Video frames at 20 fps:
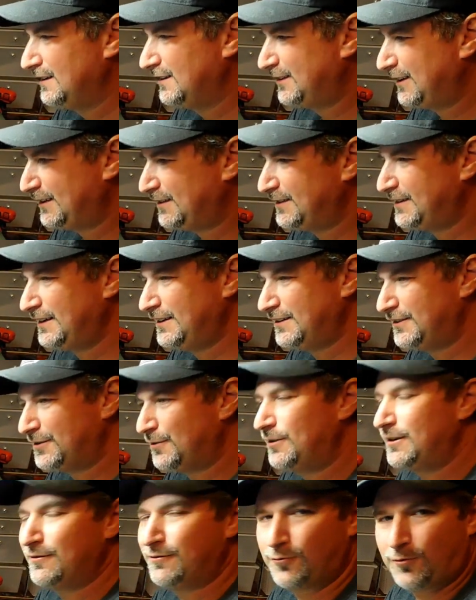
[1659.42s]
16 to
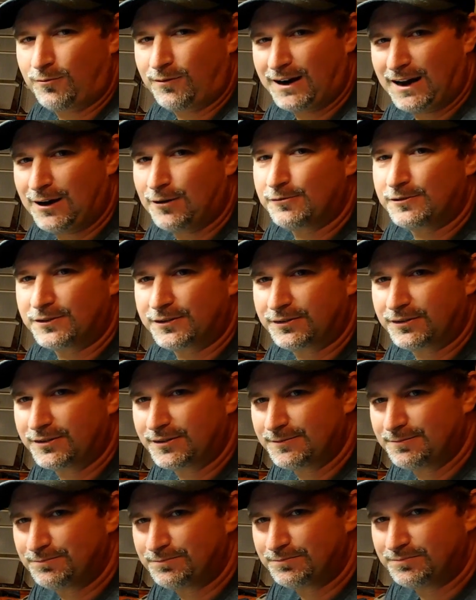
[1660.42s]
24
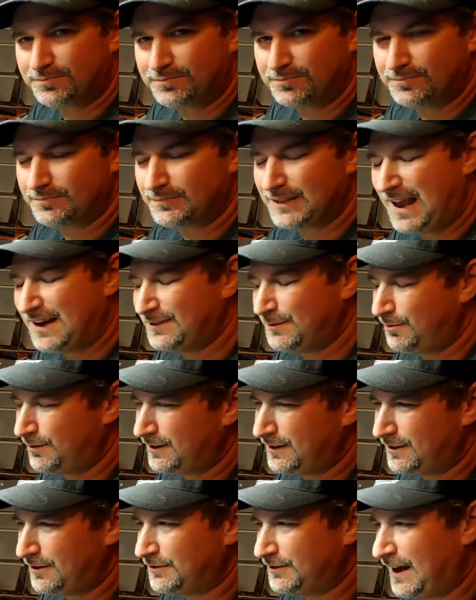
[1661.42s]
hours. Actually,
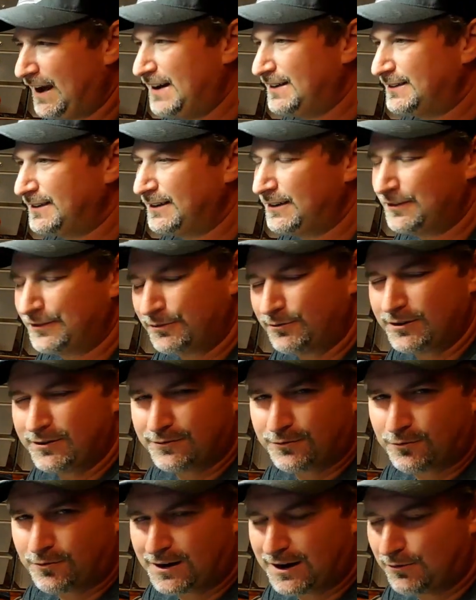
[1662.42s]
probably close to 18 to
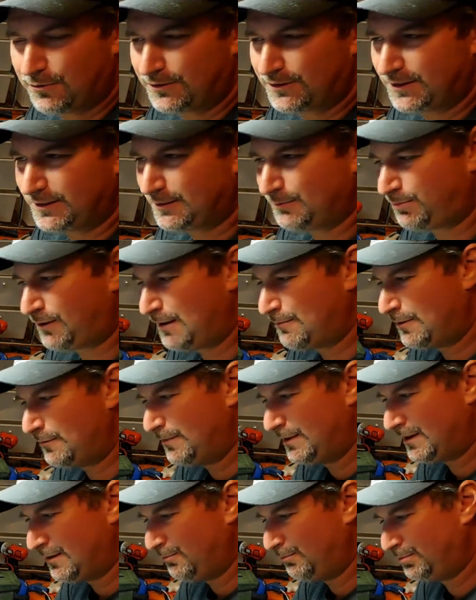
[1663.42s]
24 hours. Let the primer
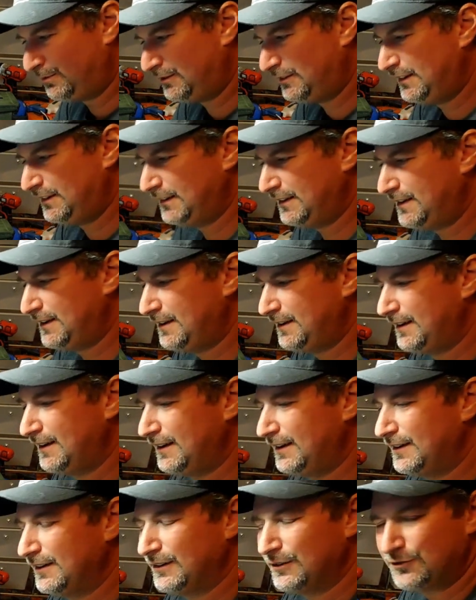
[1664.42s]
be completely
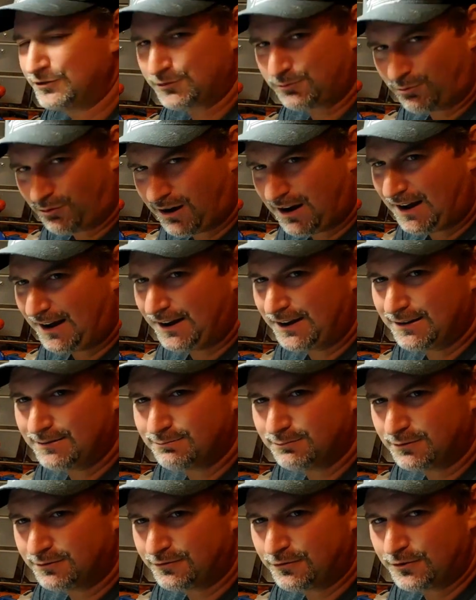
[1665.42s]
dry
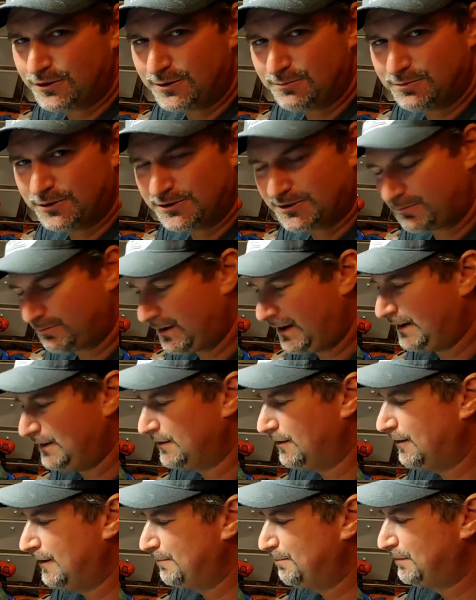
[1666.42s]
before you put your paint
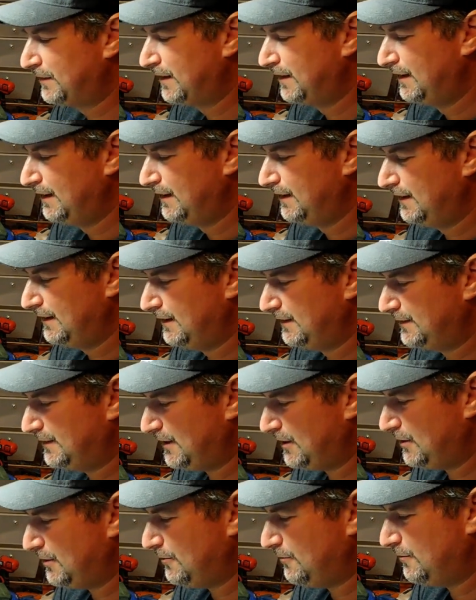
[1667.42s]
on.
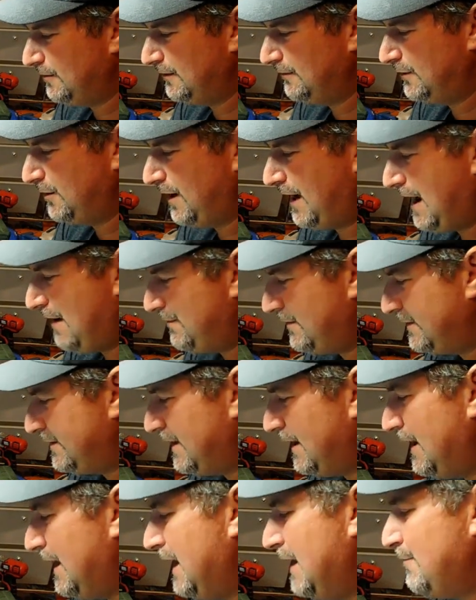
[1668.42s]
So if you have the
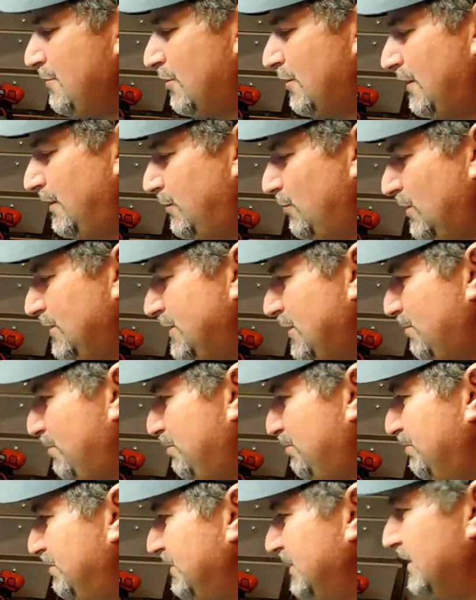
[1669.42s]
time, or you want the
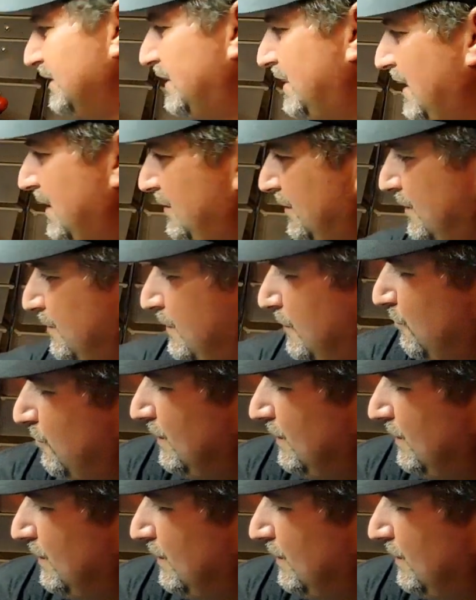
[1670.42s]
color to be